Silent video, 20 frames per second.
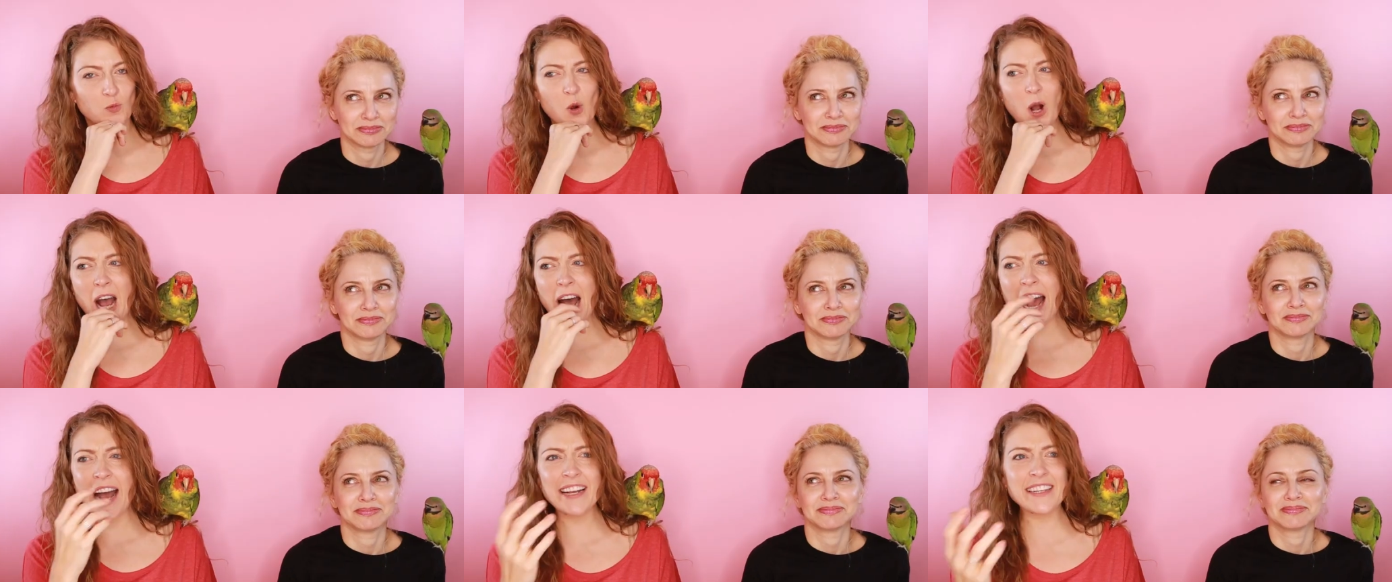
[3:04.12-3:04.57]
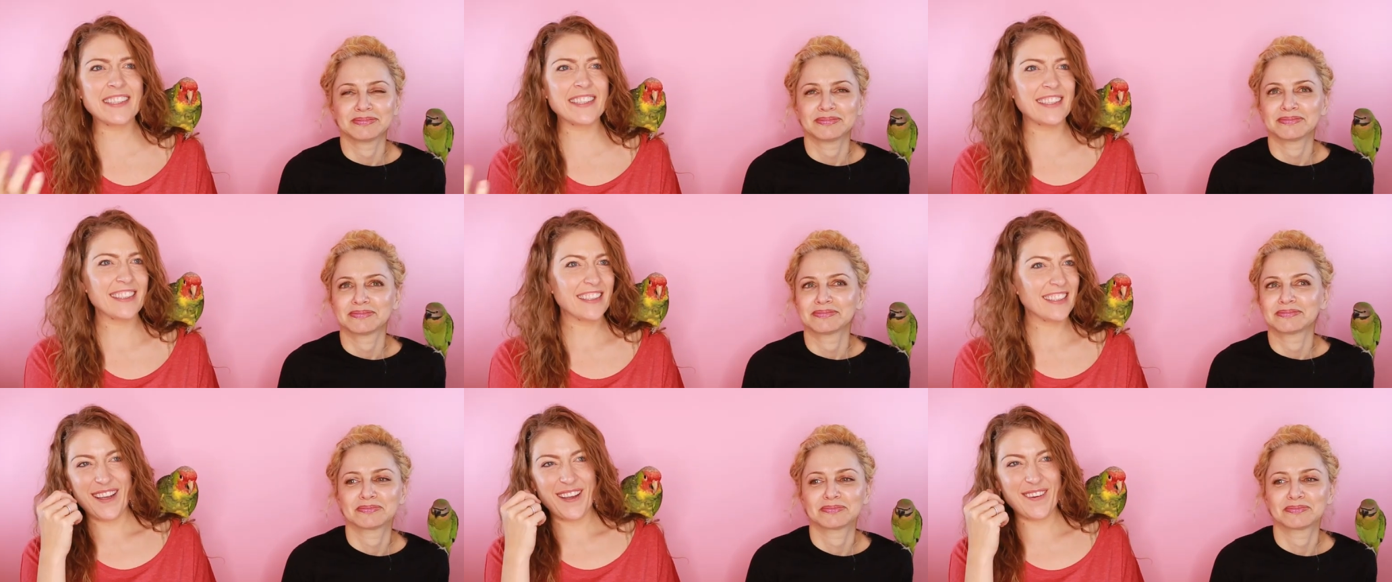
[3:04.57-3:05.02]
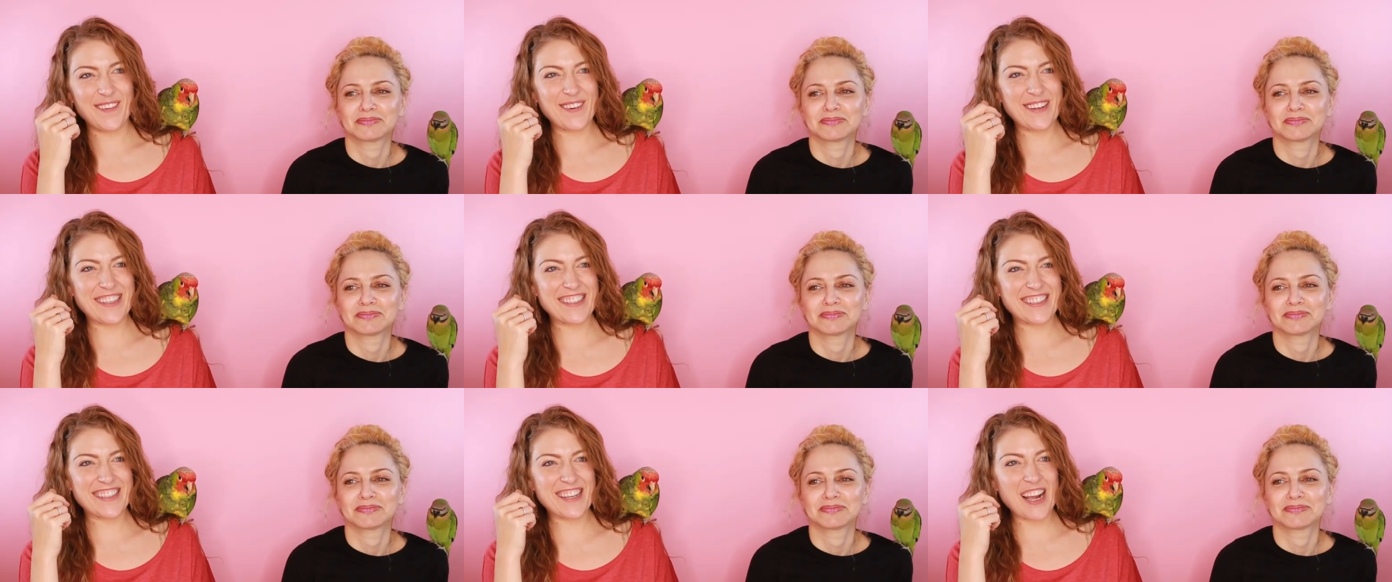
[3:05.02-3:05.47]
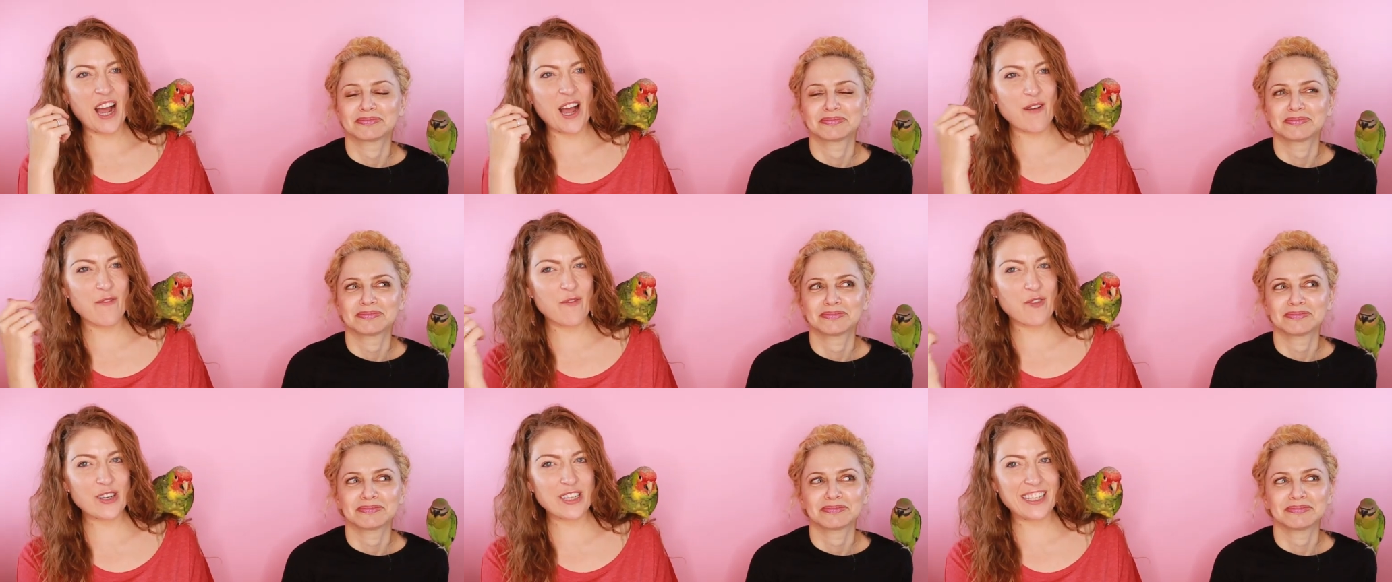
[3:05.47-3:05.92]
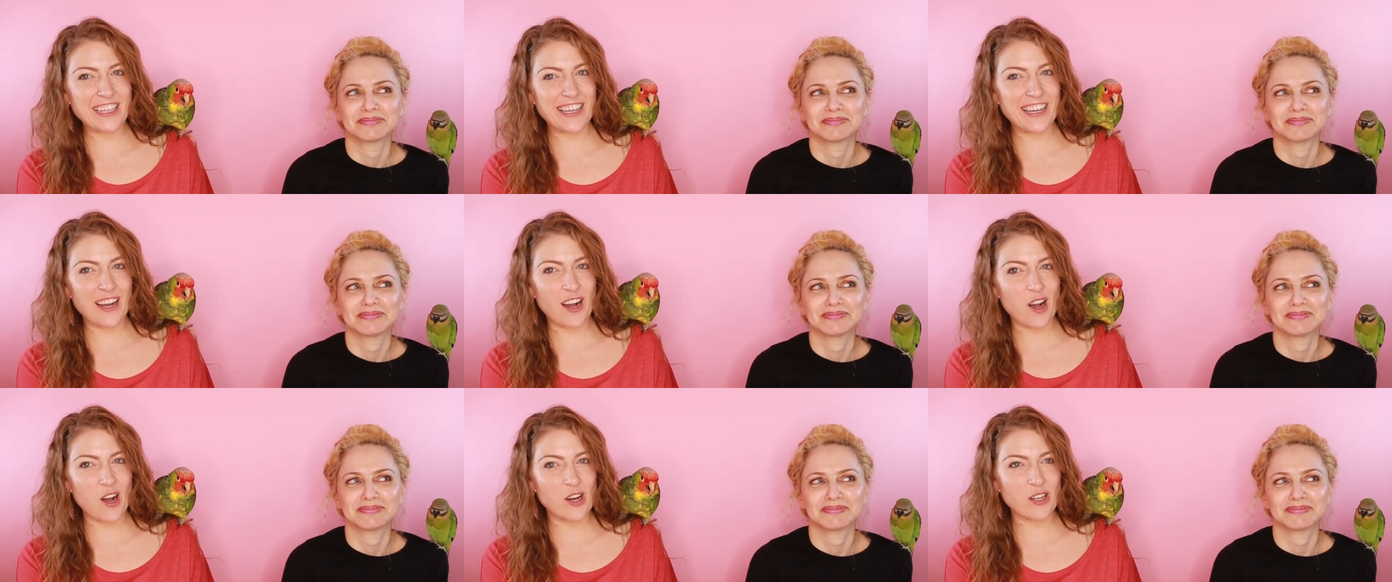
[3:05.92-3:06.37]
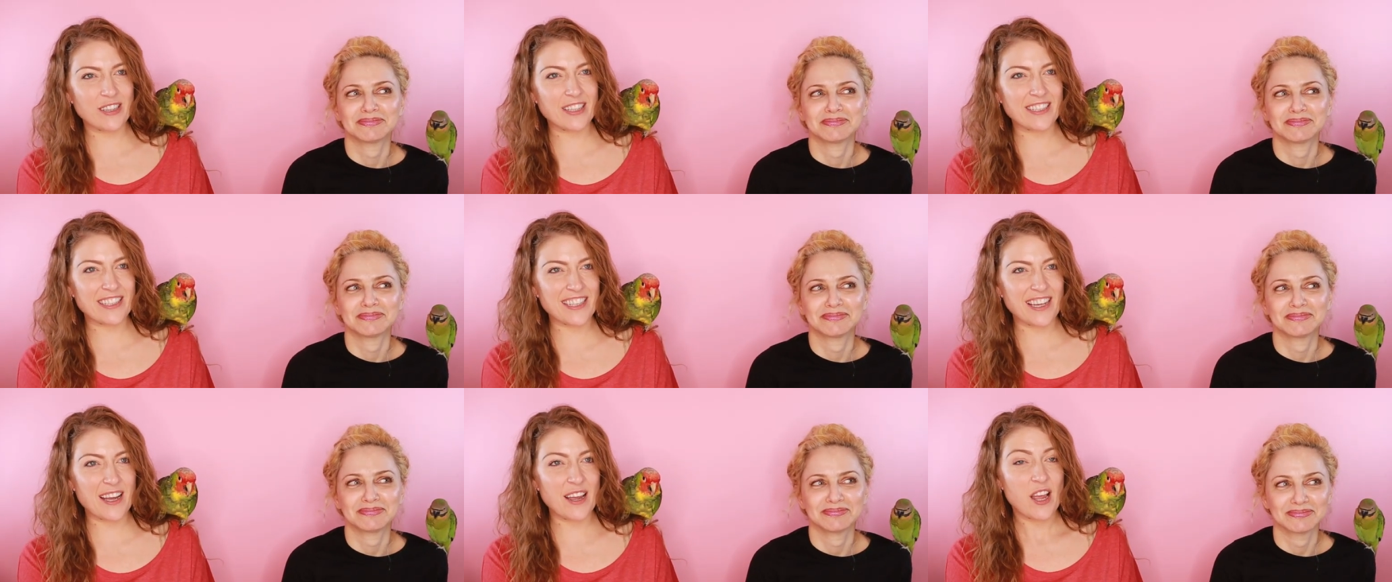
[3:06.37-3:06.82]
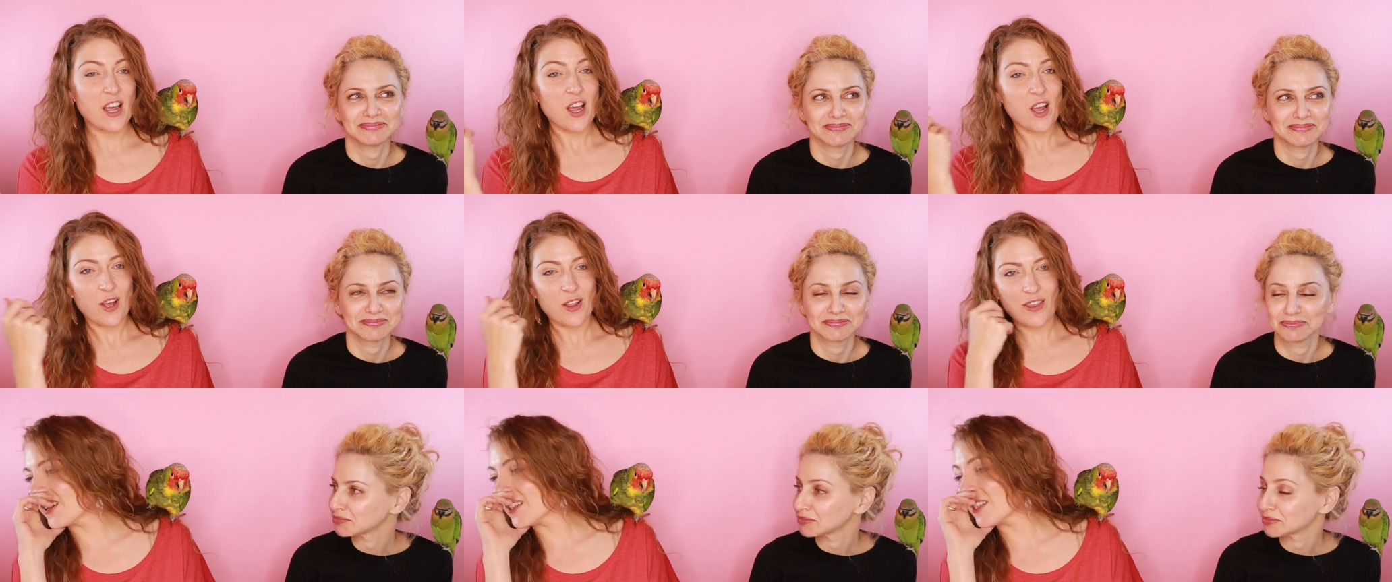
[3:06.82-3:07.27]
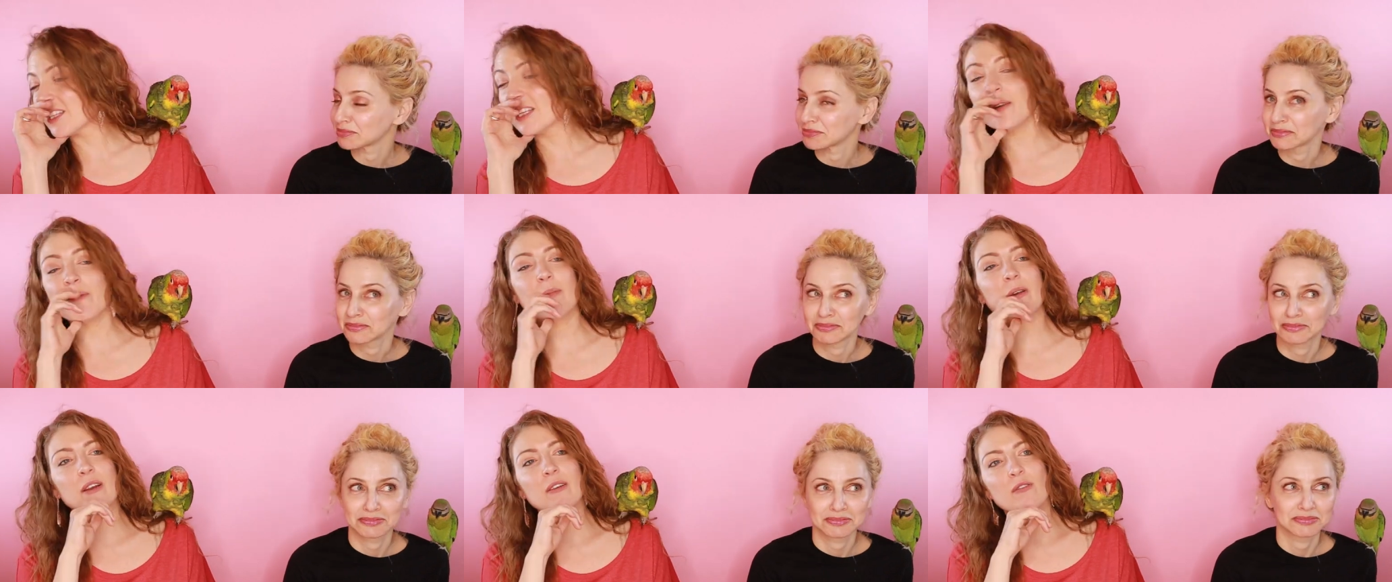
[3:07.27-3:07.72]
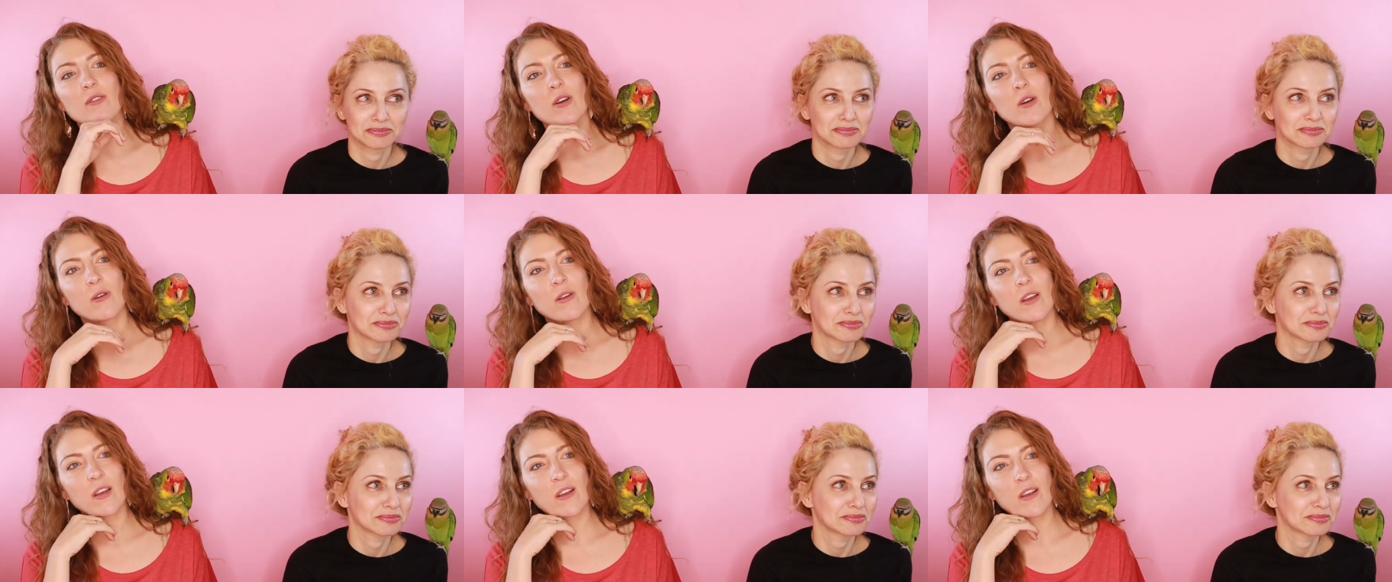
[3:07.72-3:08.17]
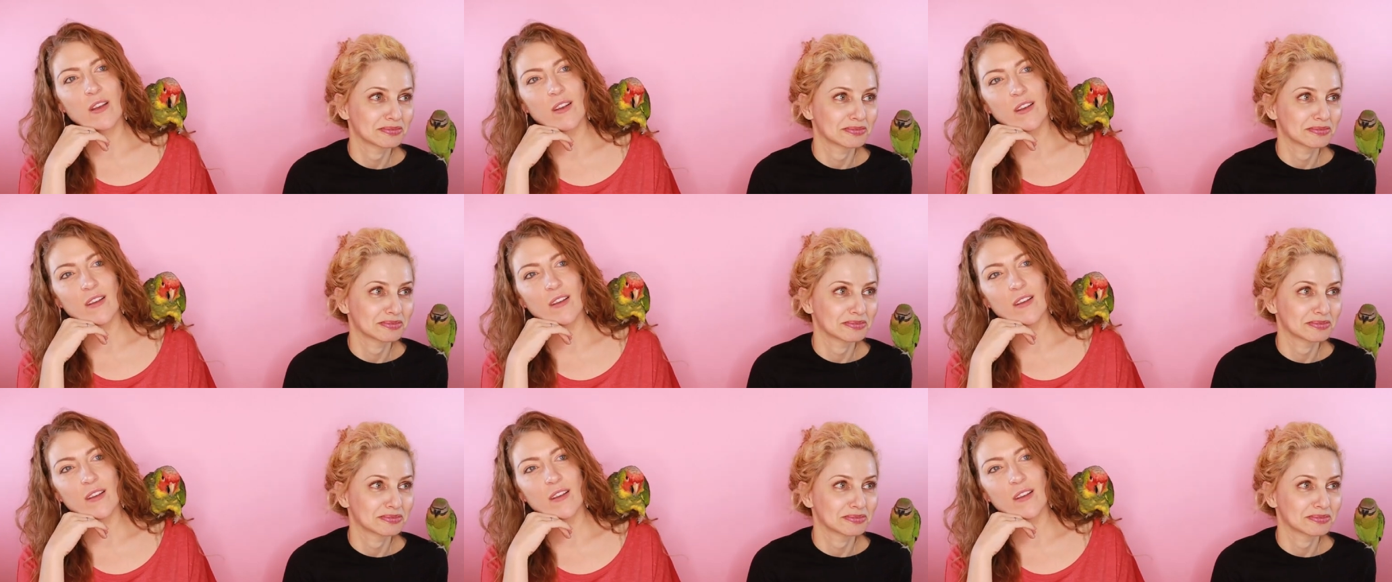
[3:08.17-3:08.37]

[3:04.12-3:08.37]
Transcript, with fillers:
Speaker 1: What? It was time for tea all the time. A tea made of cocaine.